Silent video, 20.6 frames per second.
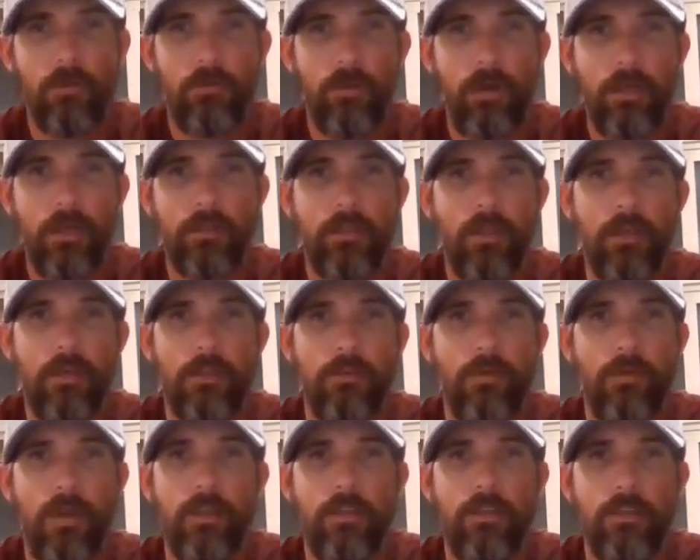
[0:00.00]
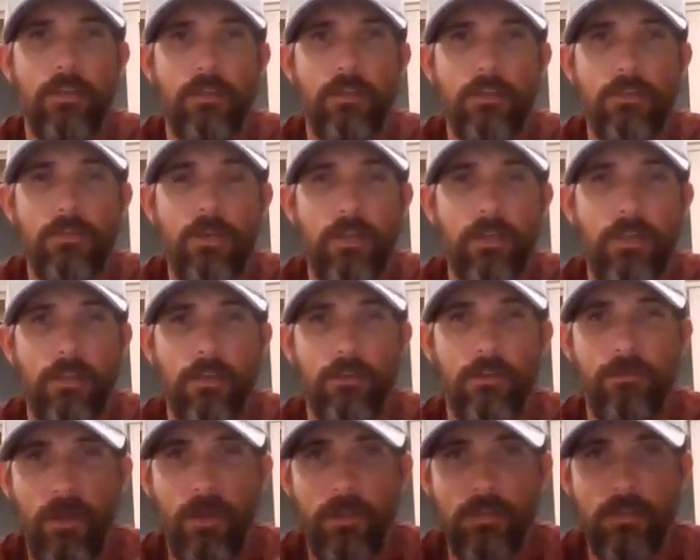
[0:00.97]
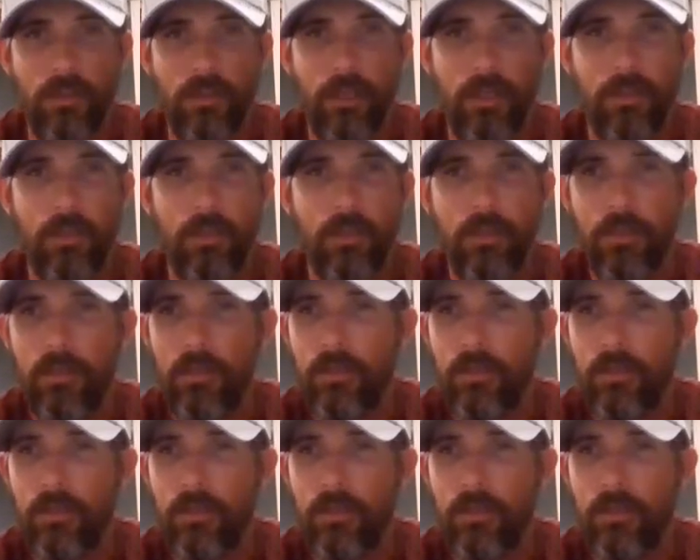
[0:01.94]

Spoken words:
Right there, right struck in your face, you're like,